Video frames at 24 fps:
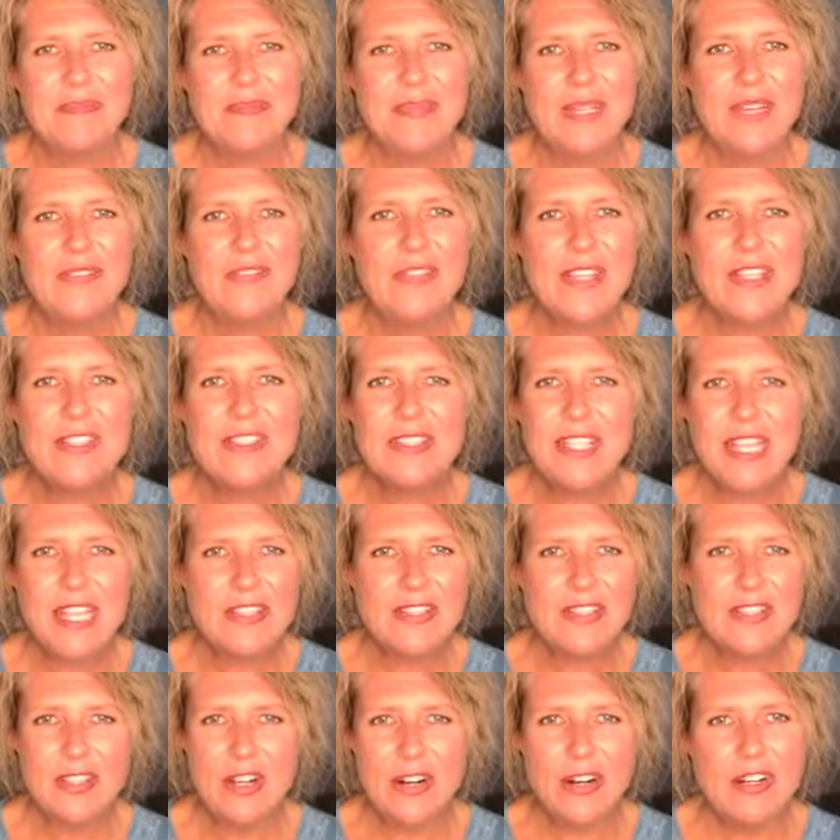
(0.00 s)
And let's get
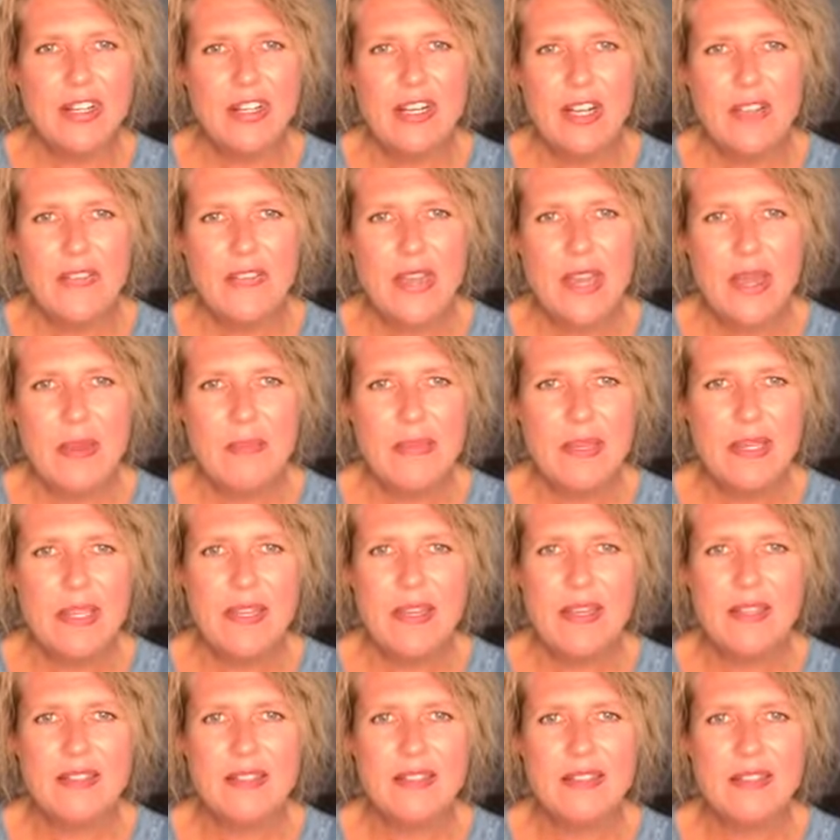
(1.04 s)
started on that,
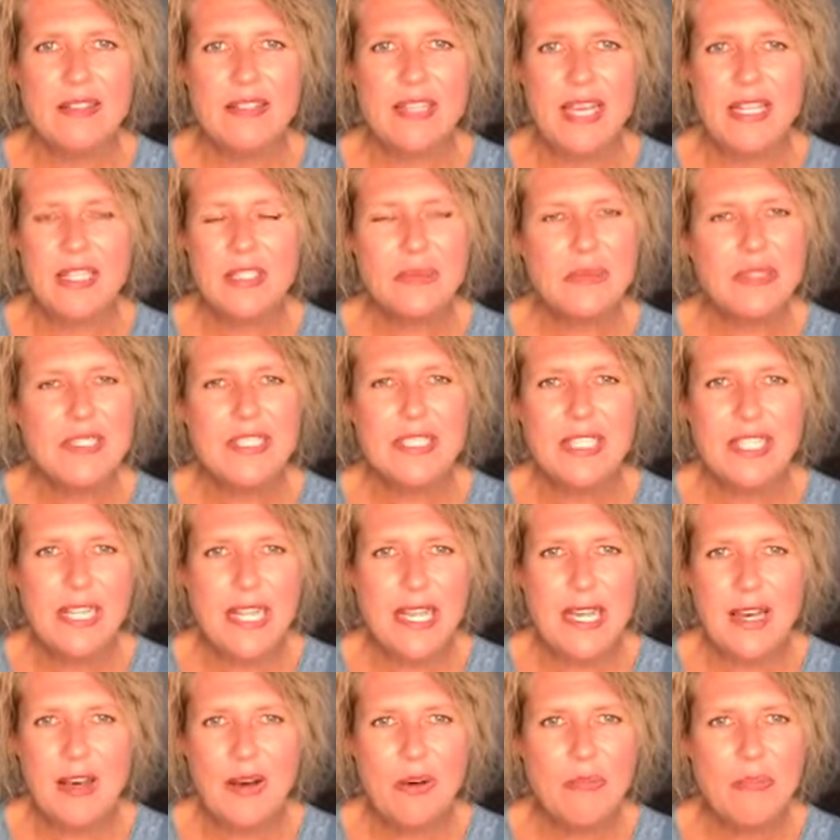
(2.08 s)
because that's what's going to
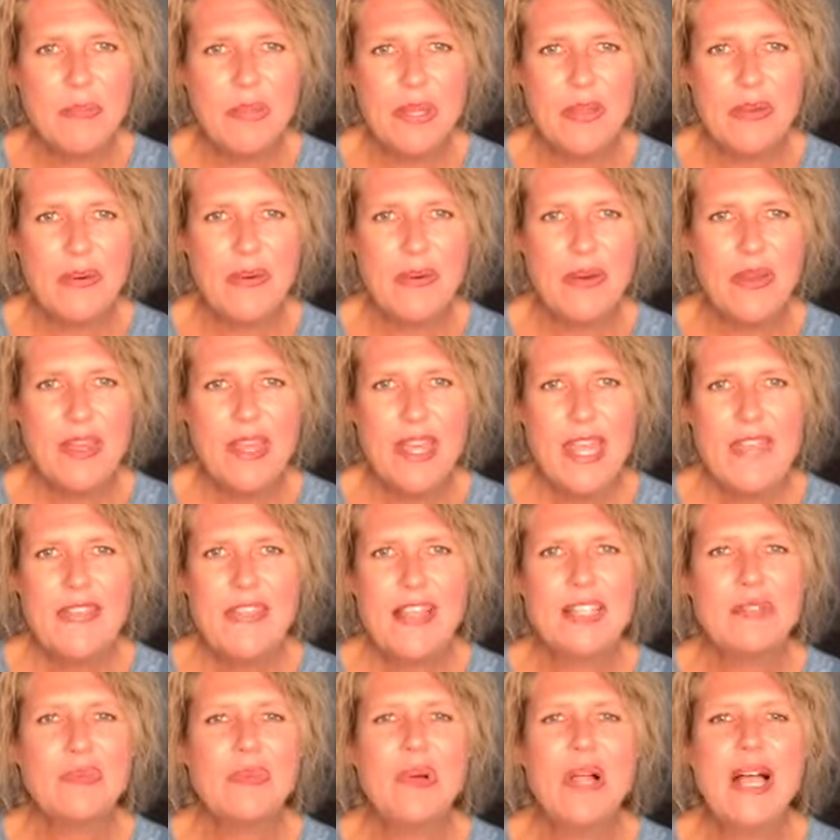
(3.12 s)
help you. And
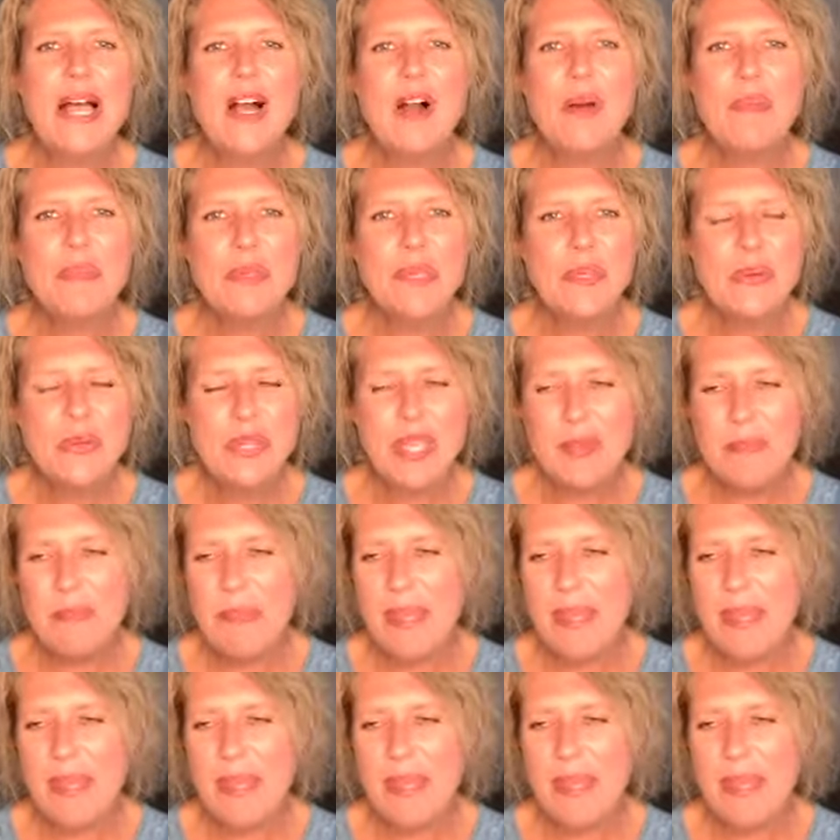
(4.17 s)
that's what will help you get